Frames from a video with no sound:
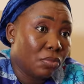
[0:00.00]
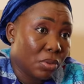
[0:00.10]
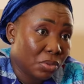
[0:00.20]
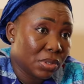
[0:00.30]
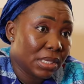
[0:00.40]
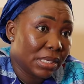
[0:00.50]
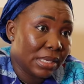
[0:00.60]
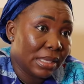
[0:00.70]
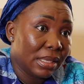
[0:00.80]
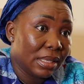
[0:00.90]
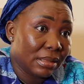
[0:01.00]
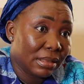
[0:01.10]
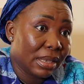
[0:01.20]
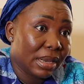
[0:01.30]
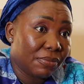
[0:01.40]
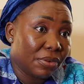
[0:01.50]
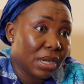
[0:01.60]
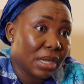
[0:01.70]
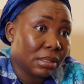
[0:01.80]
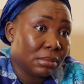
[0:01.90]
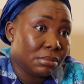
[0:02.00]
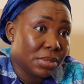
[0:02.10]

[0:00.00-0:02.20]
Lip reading: We hosted the Third African